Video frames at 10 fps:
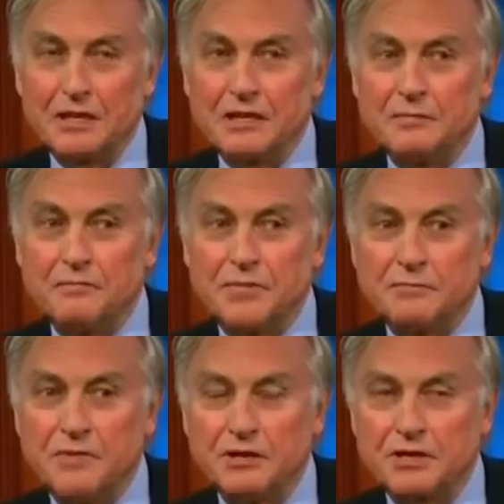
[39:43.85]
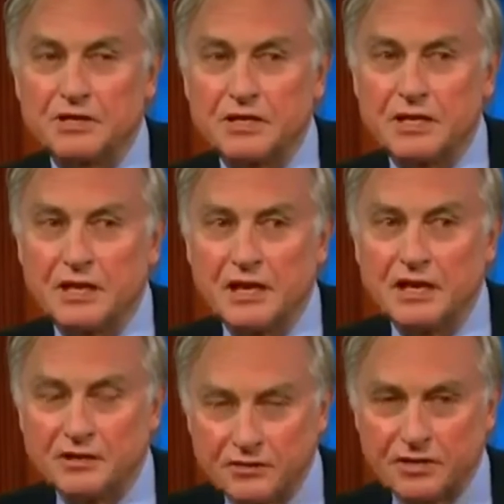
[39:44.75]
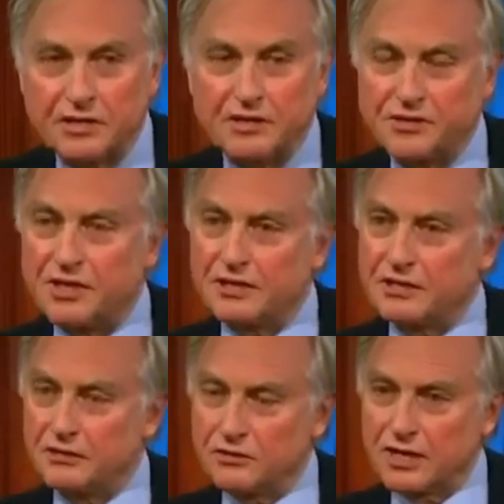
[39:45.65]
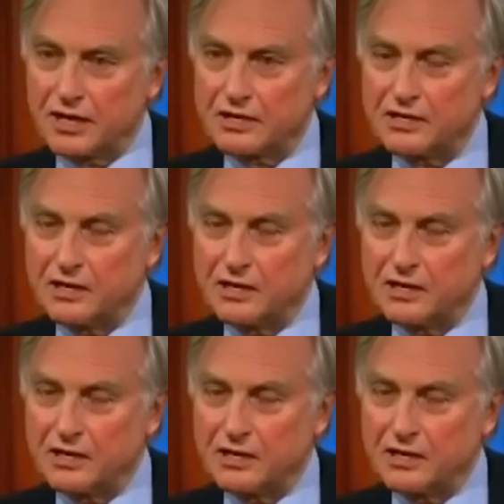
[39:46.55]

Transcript: the the most interesting genes to look at